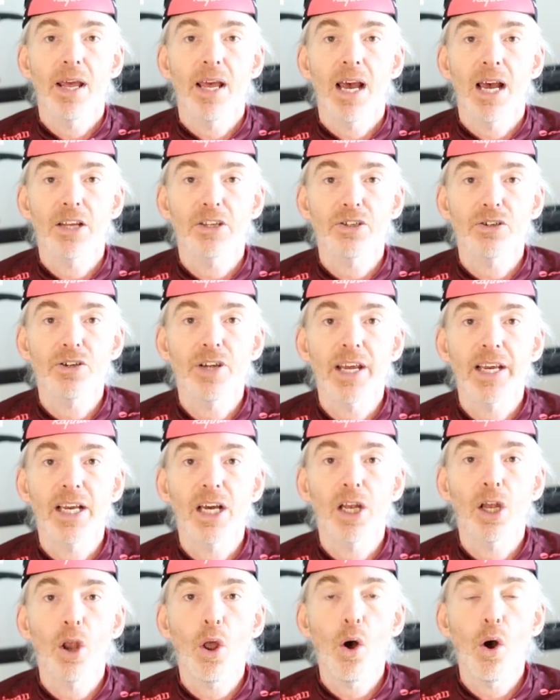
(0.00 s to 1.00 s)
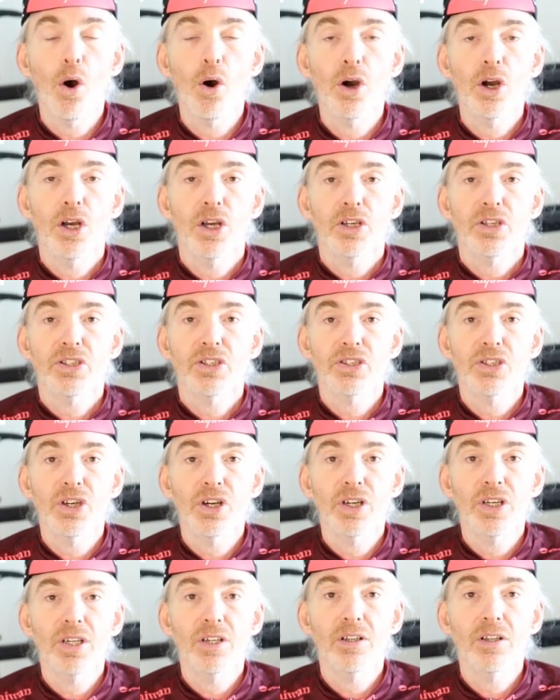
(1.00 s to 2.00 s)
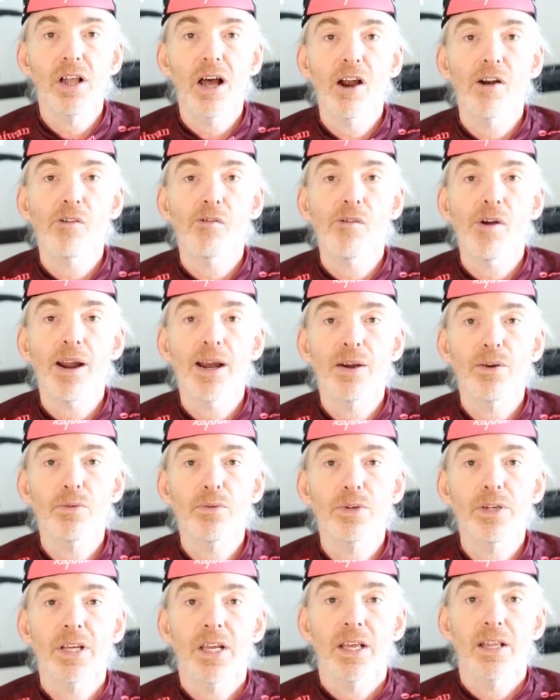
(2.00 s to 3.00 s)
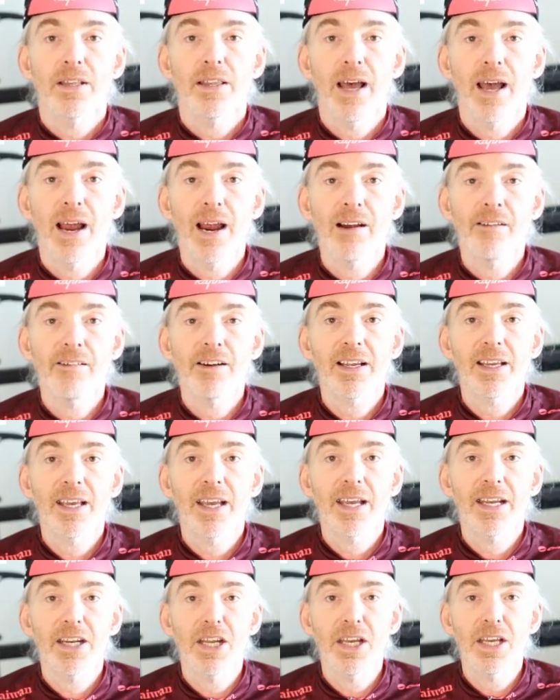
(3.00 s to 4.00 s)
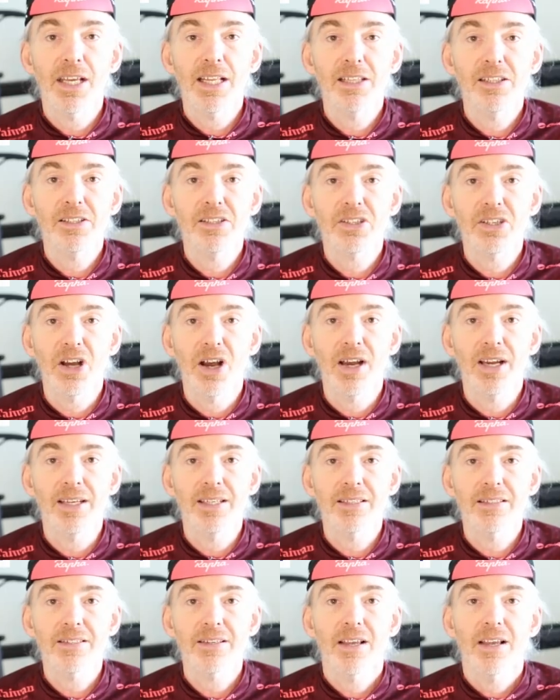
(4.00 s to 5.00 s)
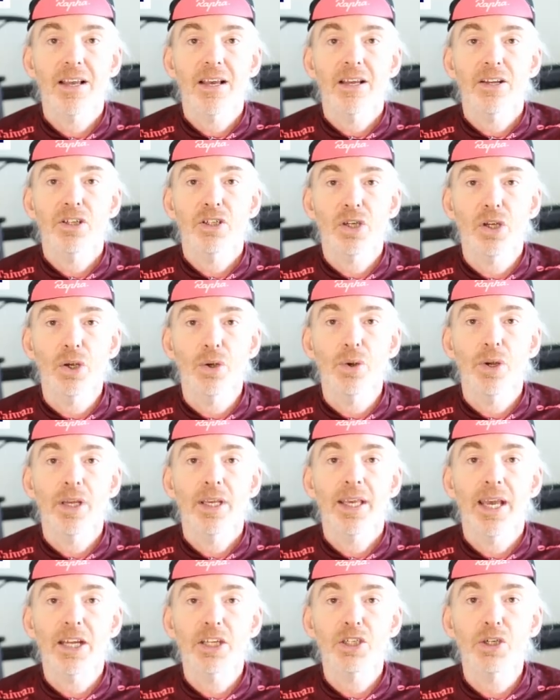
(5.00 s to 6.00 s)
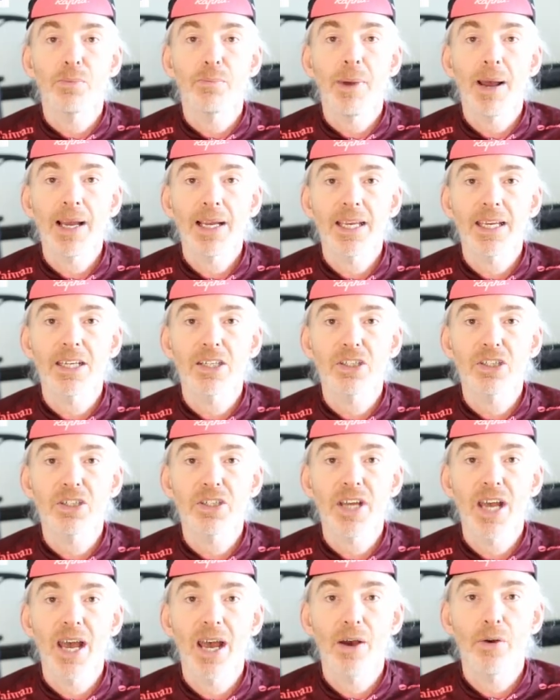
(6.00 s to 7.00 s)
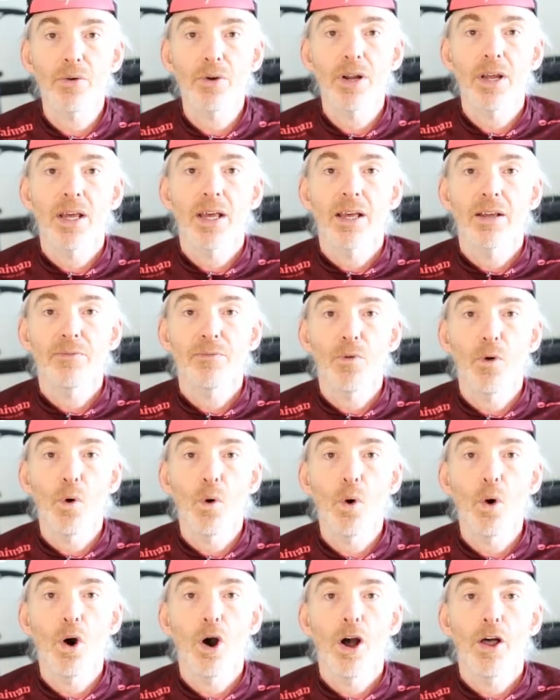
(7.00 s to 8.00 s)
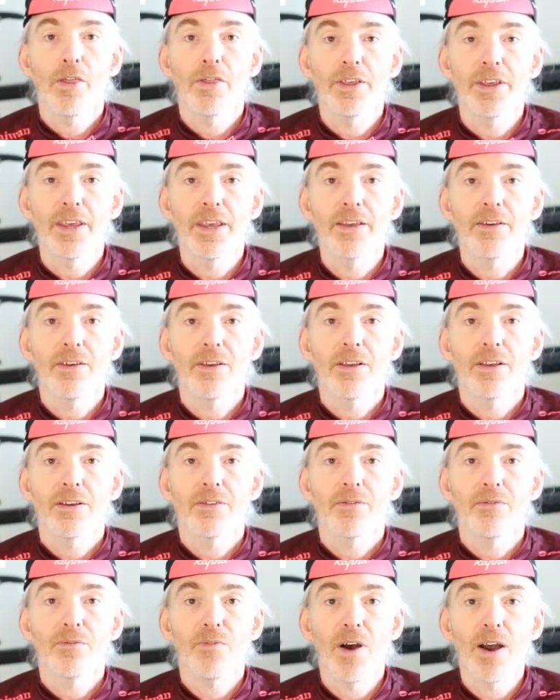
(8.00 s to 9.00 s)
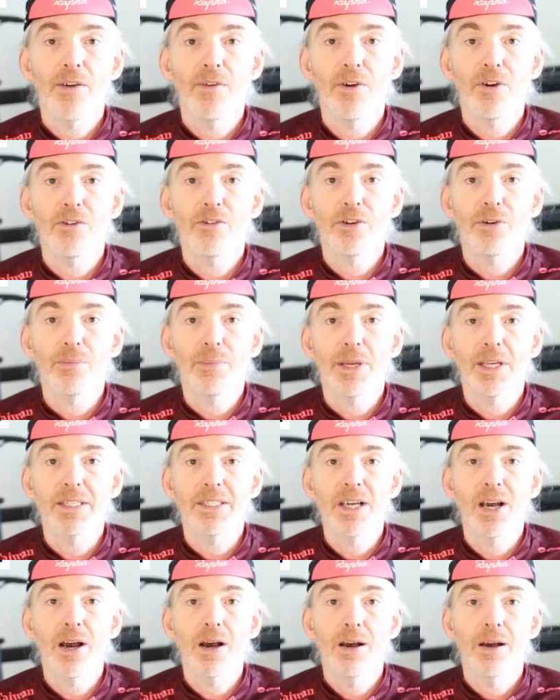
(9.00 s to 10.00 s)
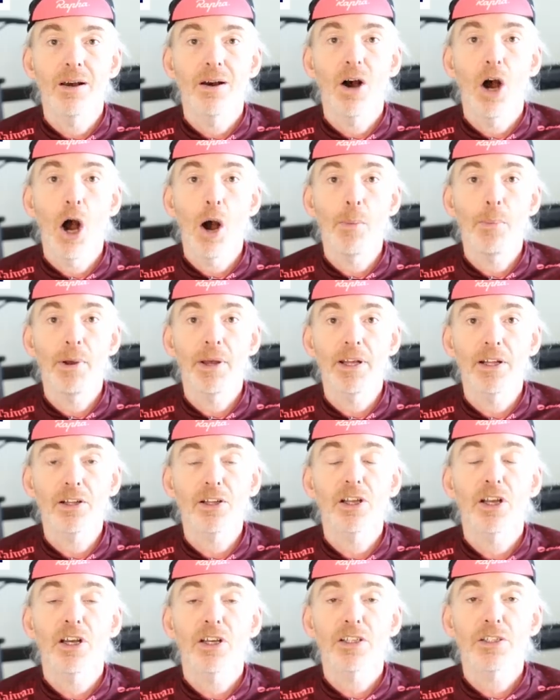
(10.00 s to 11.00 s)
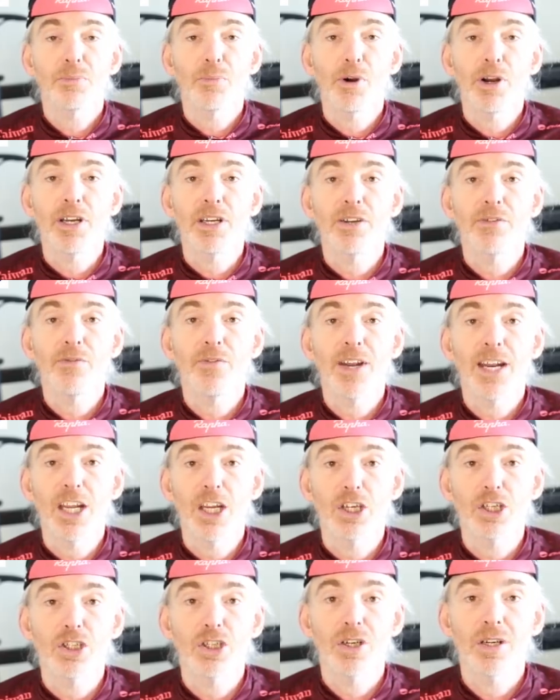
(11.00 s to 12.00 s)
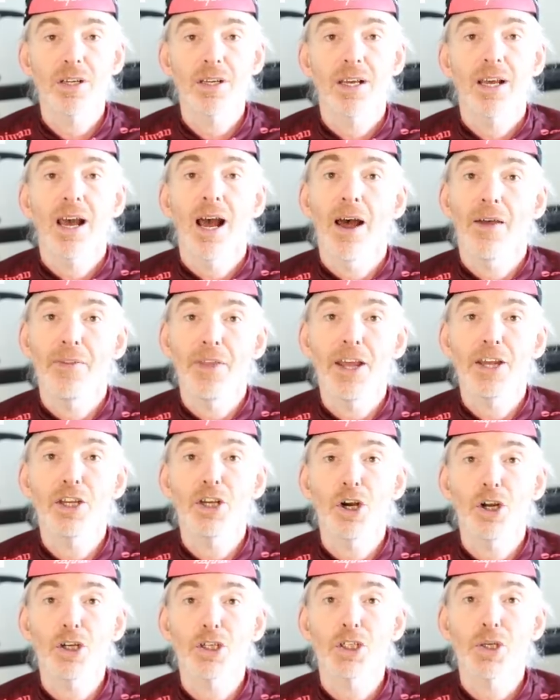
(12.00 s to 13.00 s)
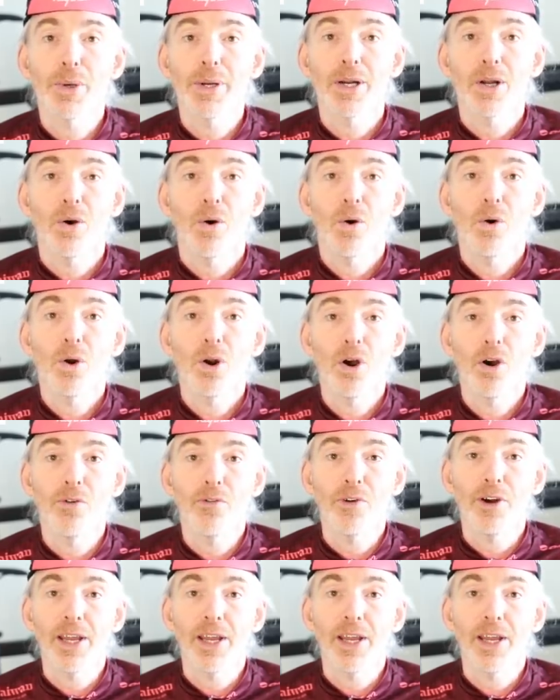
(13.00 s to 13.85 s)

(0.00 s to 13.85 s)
as you take a long circle around the Harrogate hillsides to get you back into town for the 500-meter uphill sprint finish. And then you got to do it all over